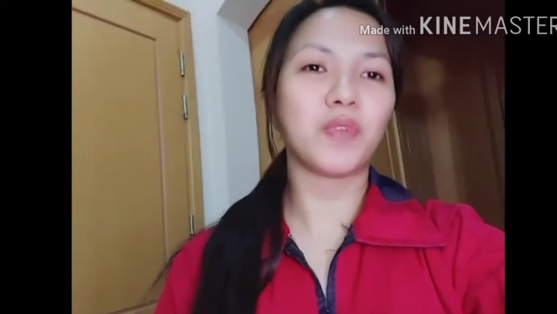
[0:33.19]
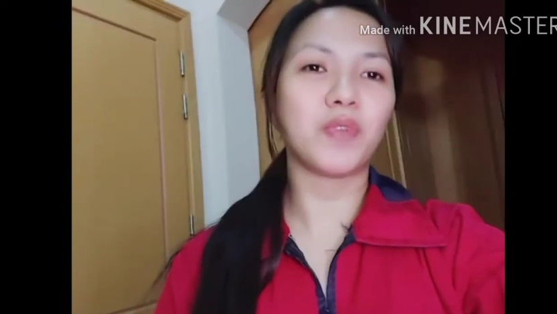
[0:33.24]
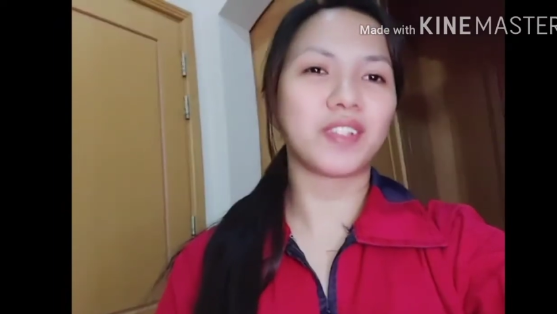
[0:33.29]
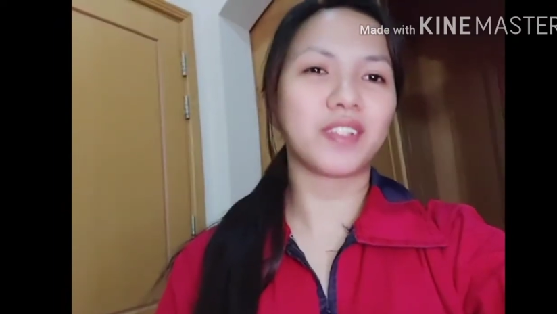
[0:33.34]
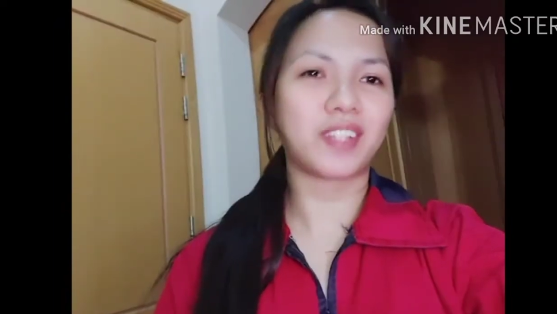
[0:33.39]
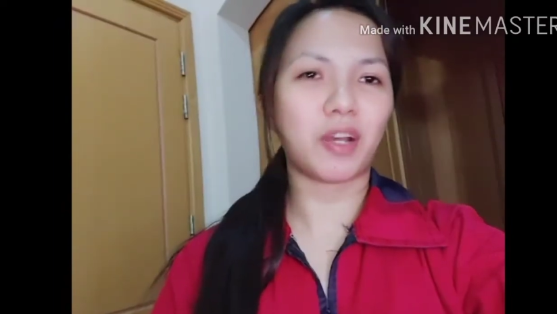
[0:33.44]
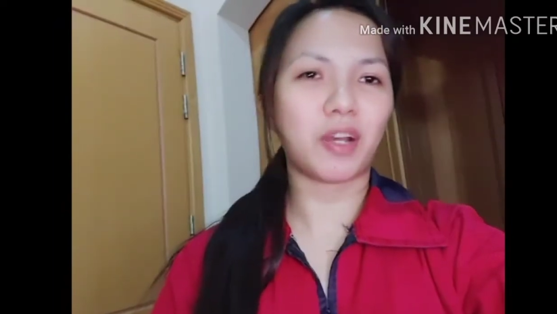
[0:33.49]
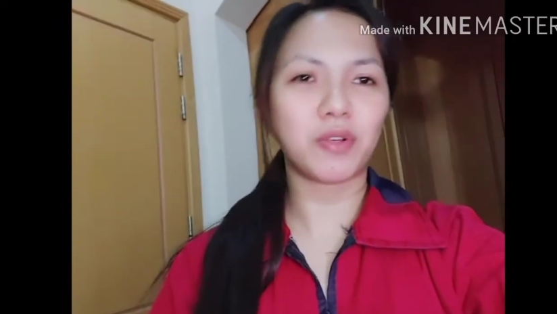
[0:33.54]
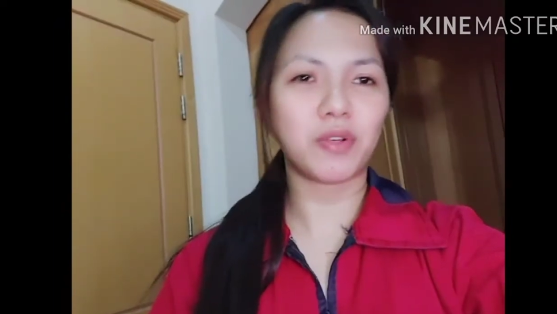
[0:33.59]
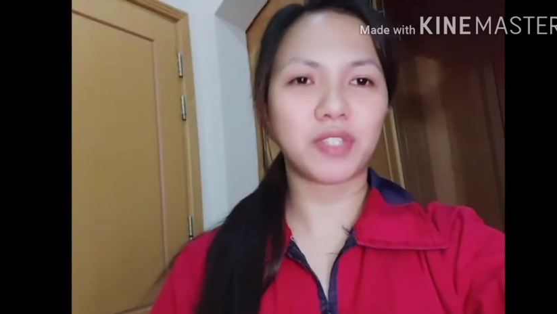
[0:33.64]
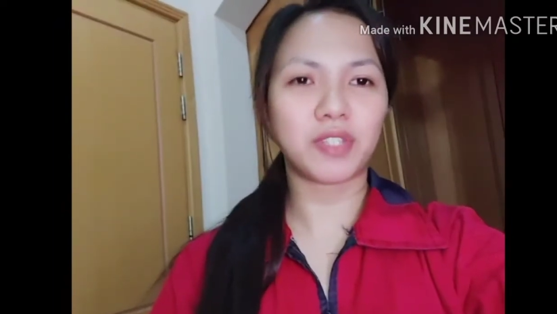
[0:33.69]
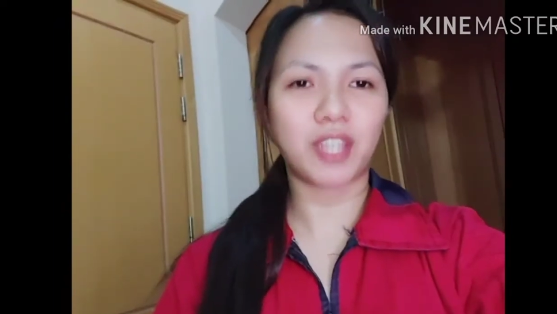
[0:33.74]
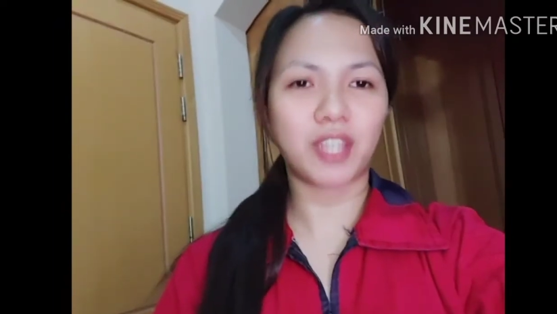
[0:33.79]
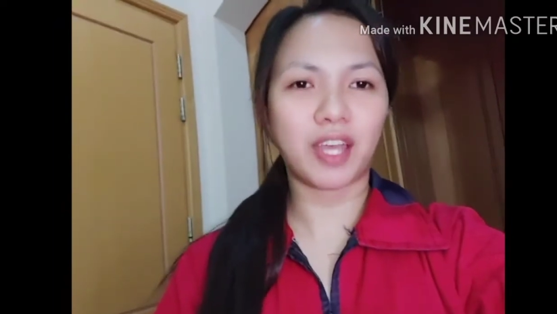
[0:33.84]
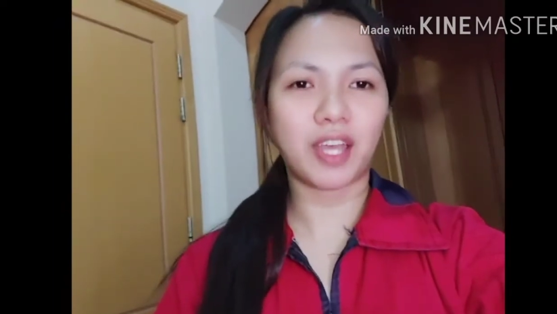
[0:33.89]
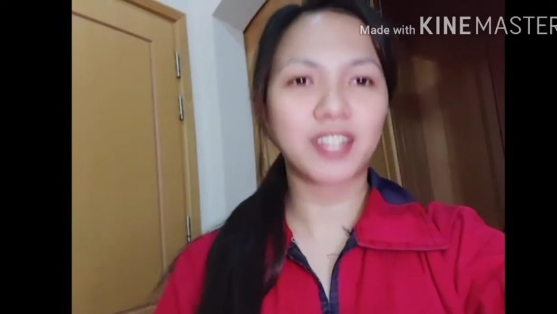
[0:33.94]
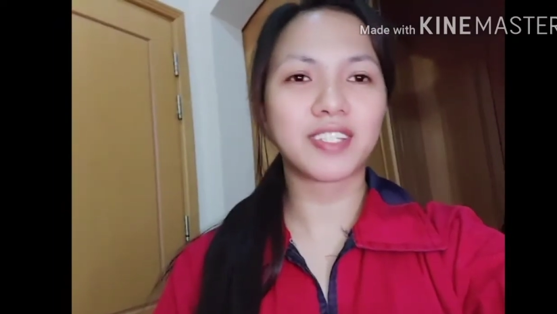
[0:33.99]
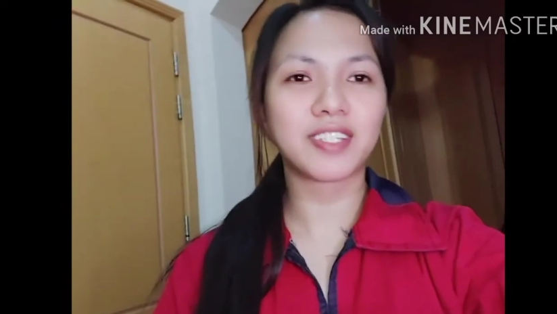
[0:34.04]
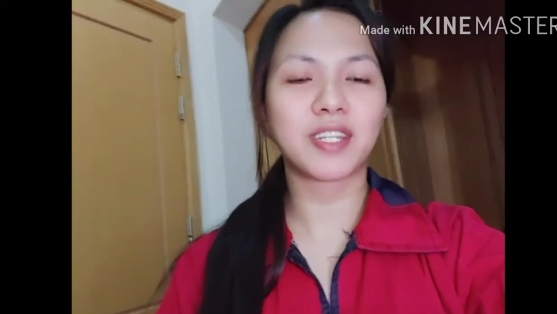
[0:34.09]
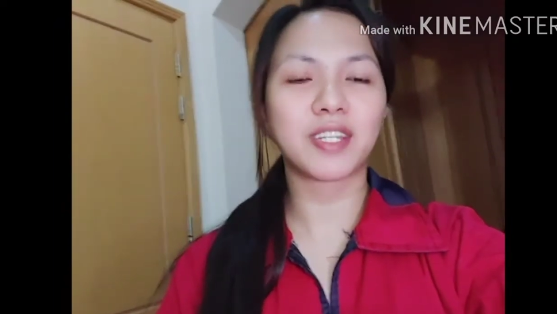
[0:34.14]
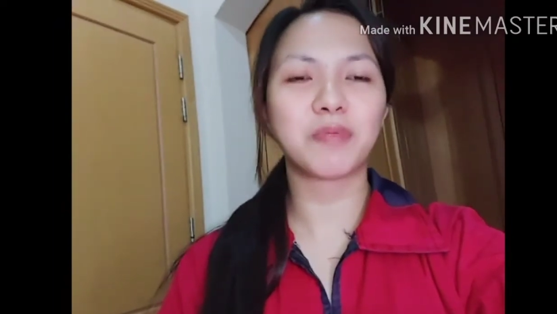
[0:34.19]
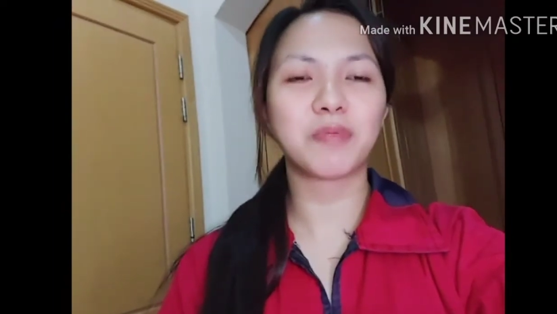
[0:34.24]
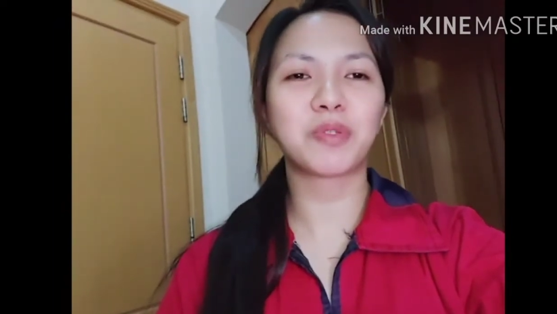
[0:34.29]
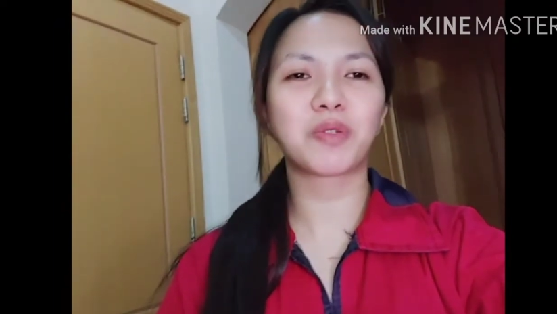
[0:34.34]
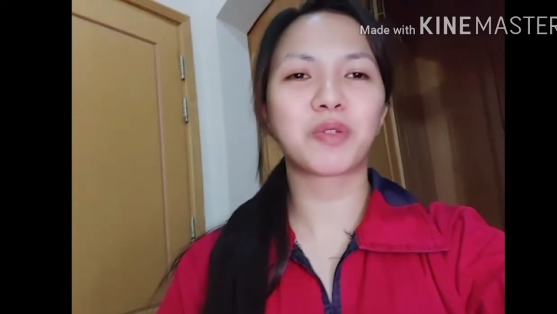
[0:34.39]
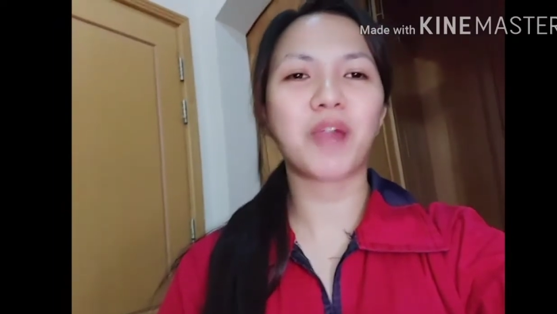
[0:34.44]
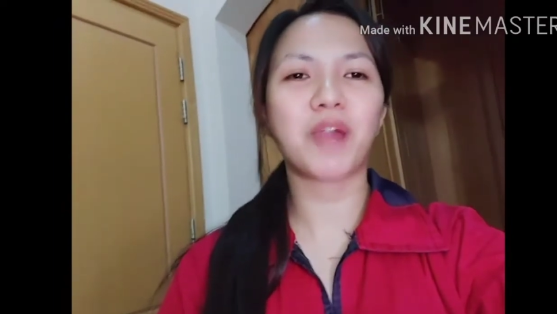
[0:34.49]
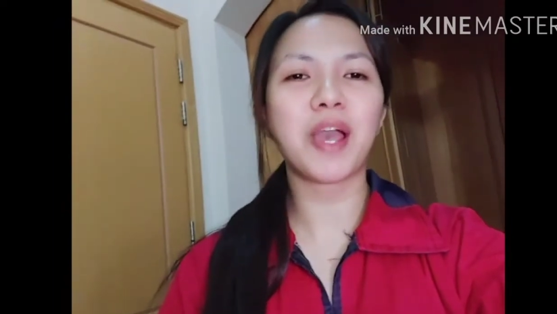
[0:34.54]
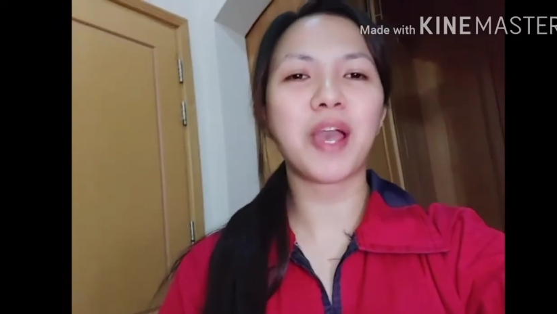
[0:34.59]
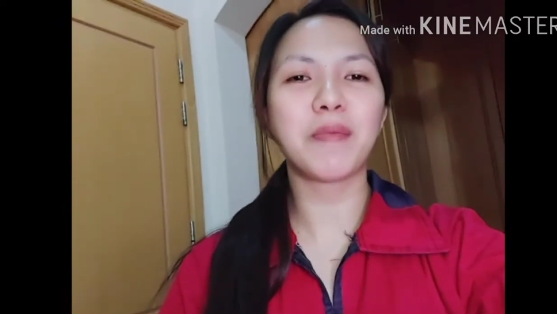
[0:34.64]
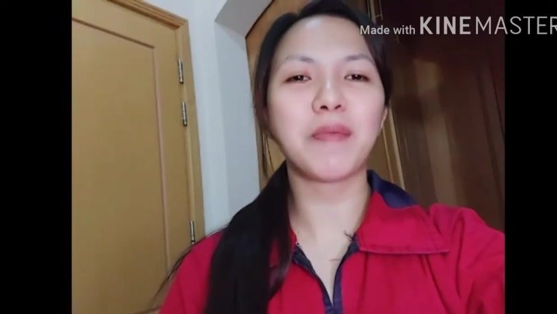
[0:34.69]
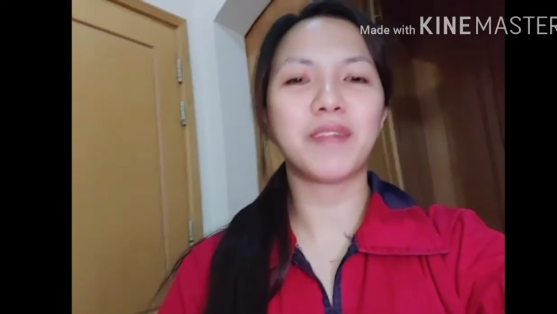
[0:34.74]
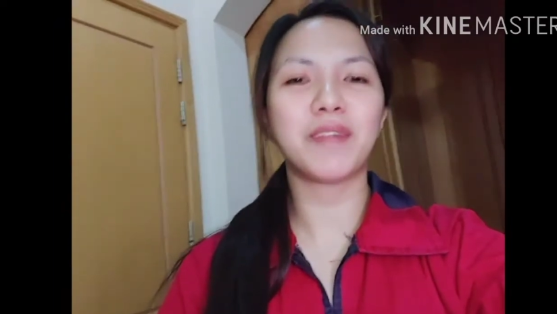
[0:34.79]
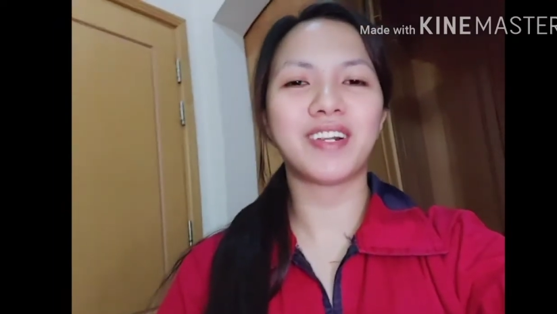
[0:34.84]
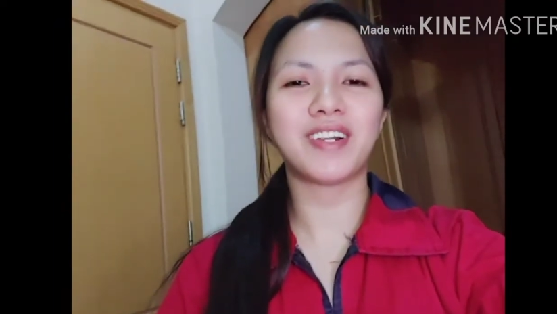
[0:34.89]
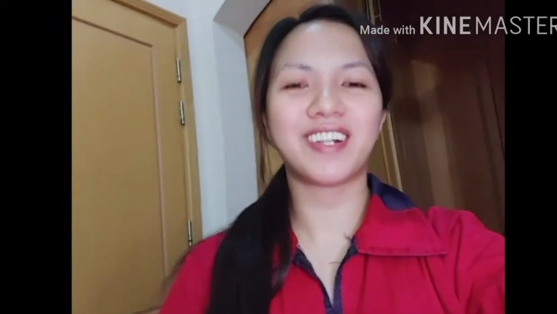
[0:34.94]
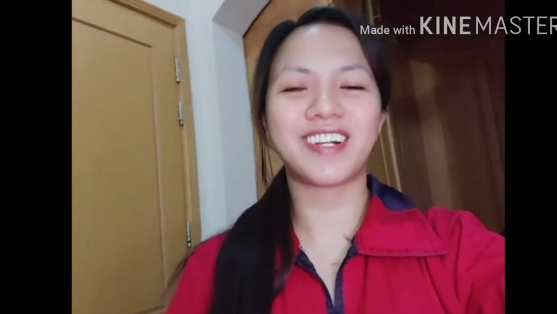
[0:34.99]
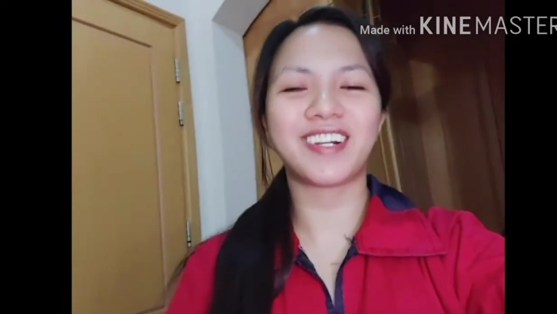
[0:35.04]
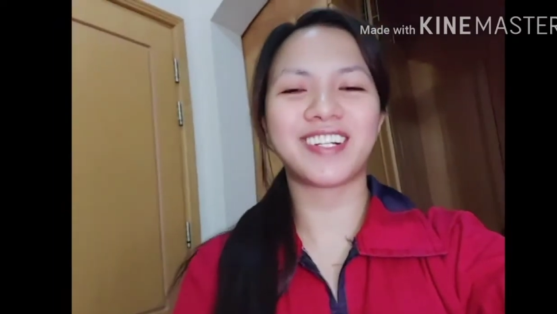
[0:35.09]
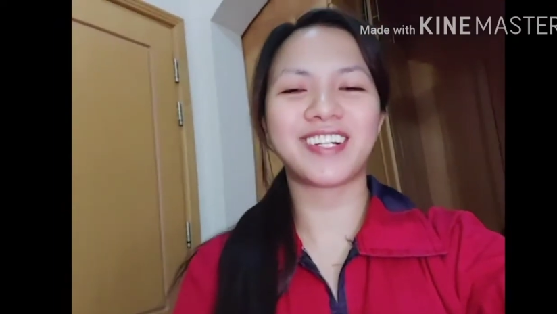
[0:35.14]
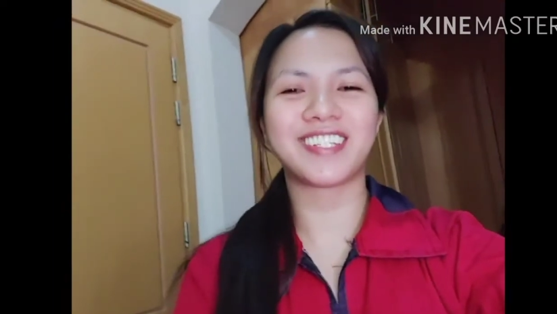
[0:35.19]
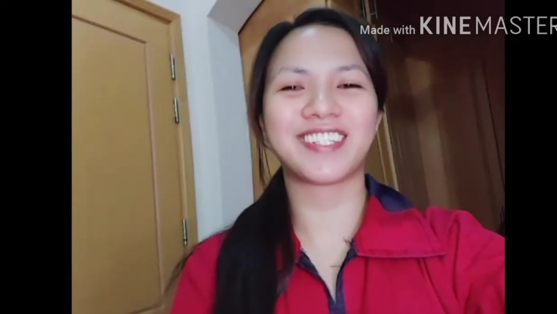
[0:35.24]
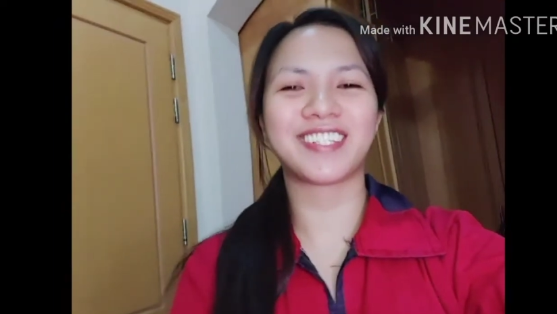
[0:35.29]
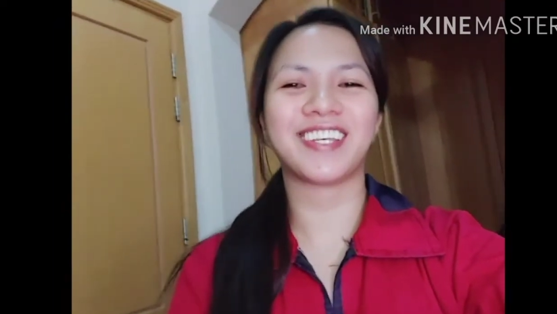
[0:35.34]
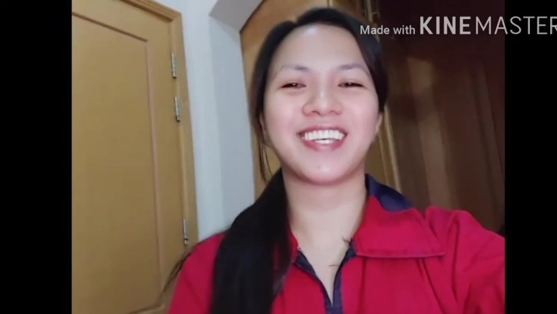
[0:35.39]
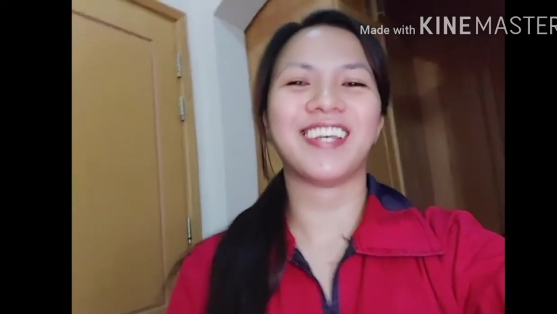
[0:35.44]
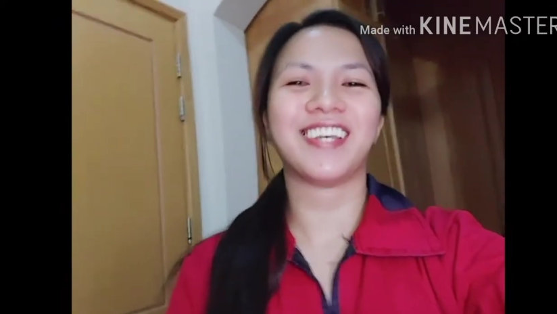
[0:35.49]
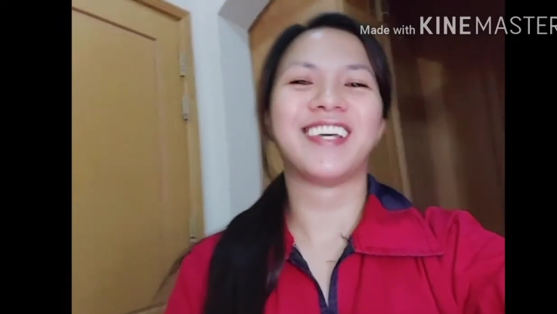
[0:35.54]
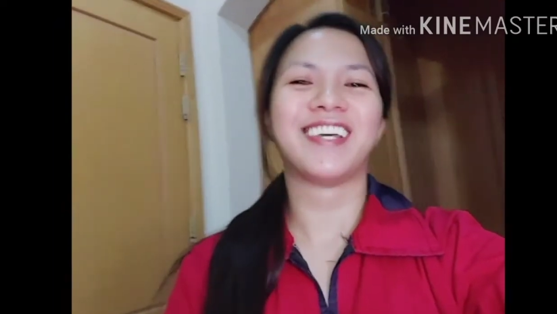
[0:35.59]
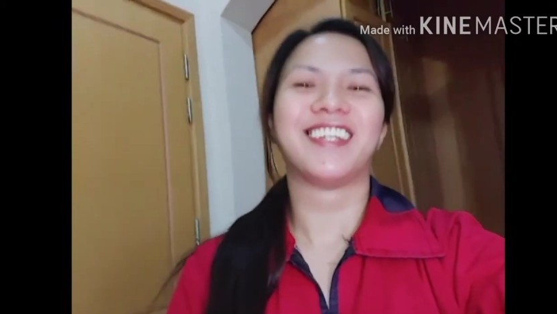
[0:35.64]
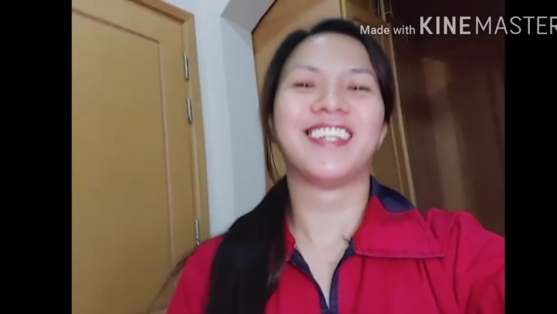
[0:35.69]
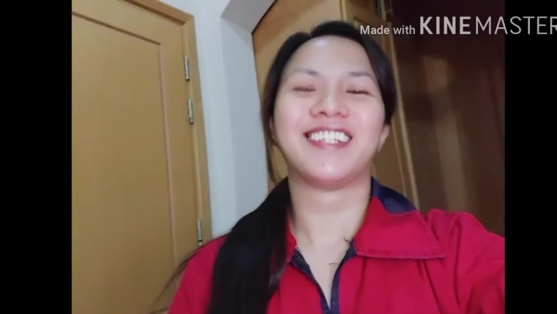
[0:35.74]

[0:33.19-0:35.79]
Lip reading: 1,000 subscribers.